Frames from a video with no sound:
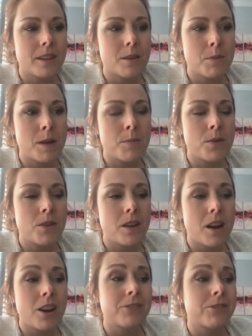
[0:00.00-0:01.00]
people
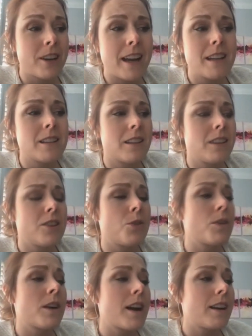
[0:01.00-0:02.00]
are afraid, you know,
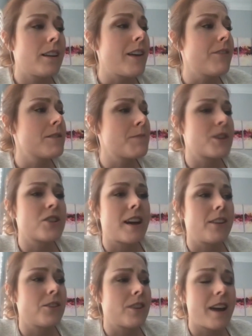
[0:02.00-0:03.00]
what kind of life is my
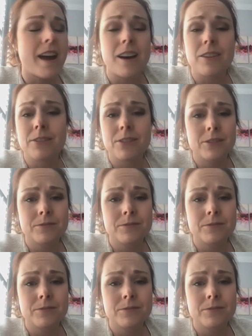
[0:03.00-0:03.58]
child going to have?